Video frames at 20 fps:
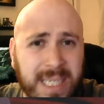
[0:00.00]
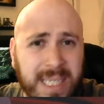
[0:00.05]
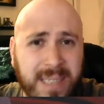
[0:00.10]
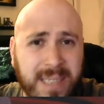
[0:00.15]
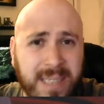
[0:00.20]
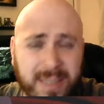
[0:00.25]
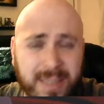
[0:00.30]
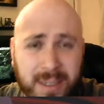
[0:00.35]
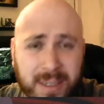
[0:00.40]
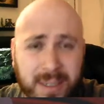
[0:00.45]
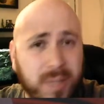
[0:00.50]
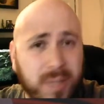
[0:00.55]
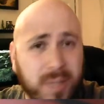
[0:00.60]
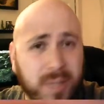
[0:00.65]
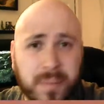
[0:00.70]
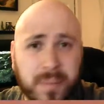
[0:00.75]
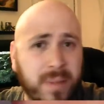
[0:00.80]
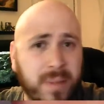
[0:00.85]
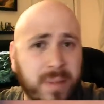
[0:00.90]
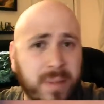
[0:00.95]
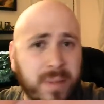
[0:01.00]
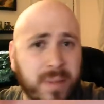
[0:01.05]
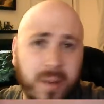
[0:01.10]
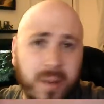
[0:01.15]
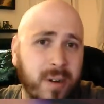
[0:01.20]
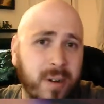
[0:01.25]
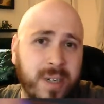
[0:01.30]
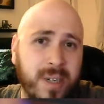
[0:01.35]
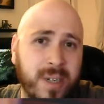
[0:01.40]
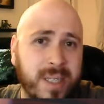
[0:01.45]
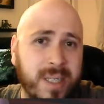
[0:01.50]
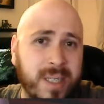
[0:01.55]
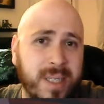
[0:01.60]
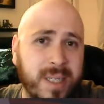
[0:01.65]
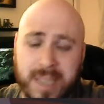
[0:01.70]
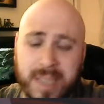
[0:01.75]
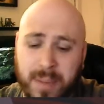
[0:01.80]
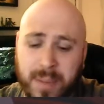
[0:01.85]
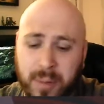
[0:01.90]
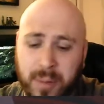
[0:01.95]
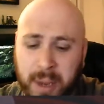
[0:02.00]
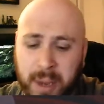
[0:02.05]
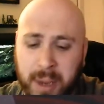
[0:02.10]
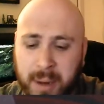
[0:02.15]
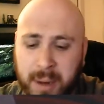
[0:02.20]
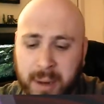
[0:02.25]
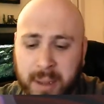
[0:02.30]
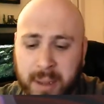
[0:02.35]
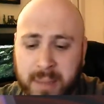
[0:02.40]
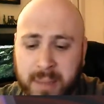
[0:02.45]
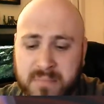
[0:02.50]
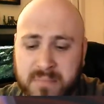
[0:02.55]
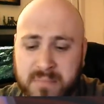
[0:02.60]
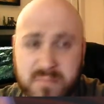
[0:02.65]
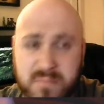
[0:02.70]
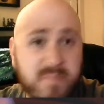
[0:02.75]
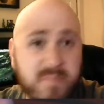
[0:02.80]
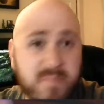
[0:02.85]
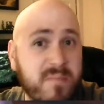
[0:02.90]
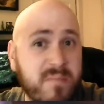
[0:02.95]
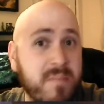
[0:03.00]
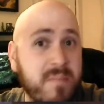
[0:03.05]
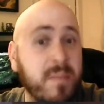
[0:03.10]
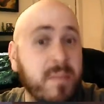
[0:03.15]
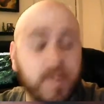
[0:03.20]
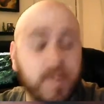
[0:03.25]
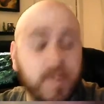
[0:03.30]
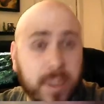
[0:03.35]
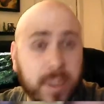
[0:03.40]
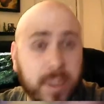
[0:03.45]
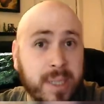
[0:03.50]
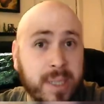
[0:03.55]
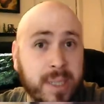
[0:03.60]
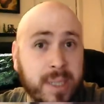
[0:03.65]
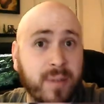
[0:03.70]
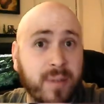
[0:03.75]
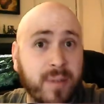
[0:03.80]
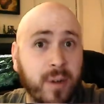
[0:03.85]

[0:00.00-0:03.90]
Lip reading: Just from, an artistic standpoint. Misprints, however, are